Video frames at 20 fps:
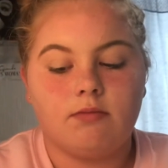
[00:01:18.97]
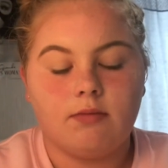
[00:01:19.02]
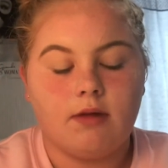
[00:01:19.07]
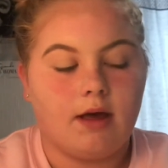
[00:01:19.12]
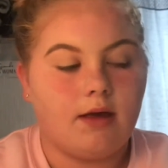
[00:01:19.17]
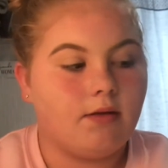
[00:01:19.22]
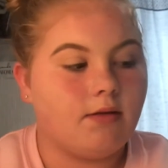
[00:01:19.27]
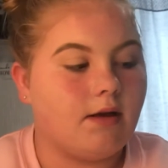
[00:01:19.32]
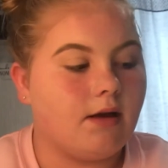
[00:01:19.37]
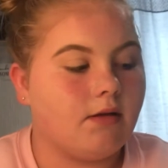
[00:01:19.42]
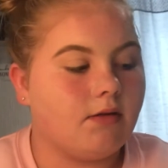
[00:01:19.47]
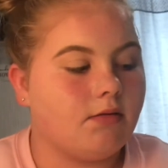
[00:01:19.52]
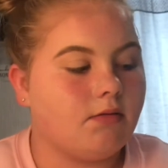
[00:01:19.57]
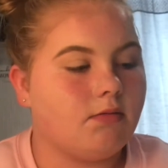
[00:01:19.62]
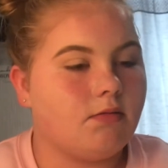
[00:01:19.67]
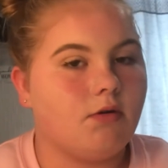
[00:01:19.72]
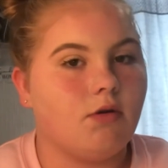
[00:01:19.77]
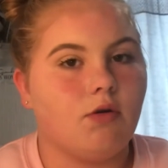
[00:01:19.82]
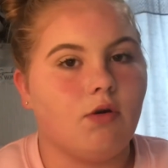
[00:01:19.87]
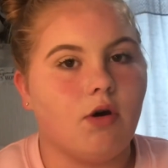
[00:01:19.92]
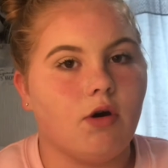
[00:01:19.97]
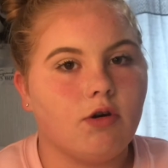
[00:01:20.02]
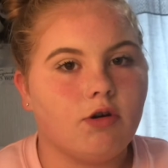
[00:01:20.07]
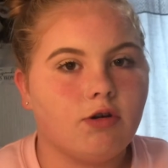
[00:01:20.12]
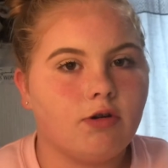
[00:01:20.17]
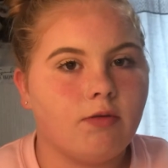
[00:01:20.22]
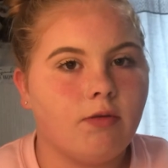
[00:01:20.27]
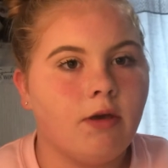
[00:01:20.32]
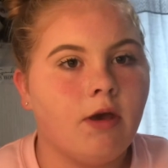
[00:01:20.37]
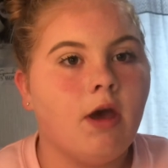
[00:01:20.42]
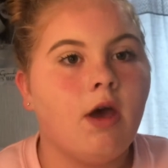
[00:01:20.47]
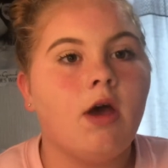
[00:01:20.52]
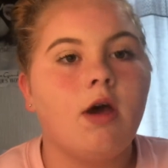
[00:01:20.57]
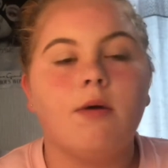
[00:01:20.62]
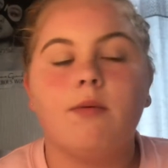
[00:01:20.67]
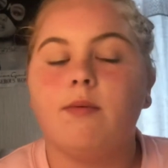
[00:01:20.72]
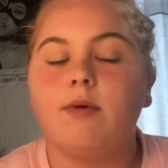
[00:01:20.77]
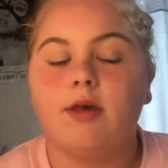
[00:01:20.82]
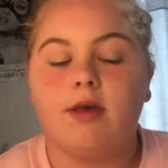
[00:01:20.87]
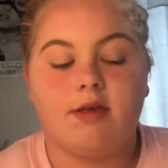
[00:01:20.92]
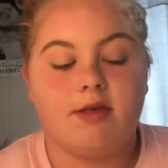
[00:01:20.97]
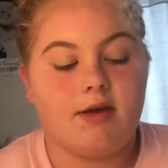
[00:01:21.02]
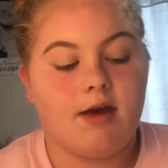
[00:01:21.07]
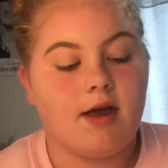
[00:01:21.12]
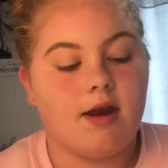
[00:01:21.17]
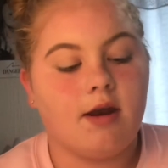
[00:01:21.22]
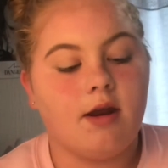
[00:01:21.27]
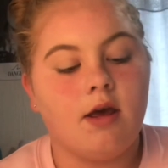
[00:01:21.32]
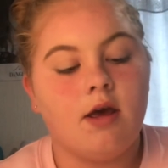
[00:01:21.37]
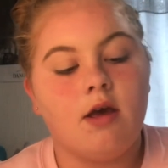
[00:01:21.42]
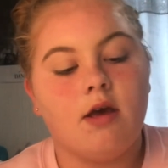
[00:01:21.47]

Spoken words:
like too good with your skin.